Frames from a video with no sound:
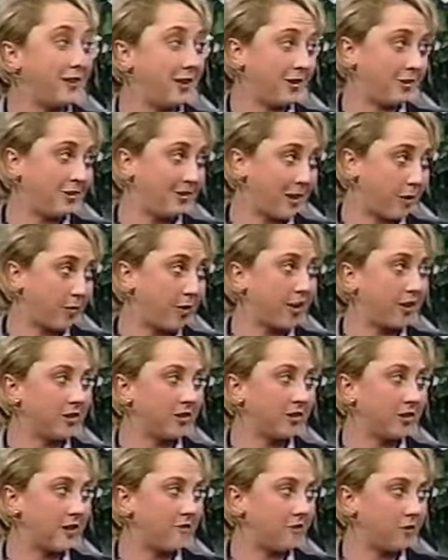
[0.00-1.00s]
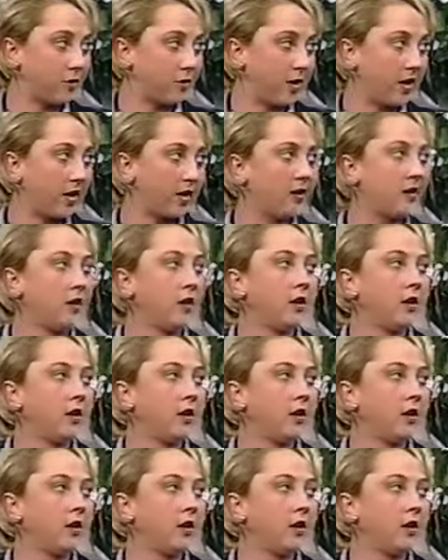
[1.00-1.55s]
that Deborah has set for me,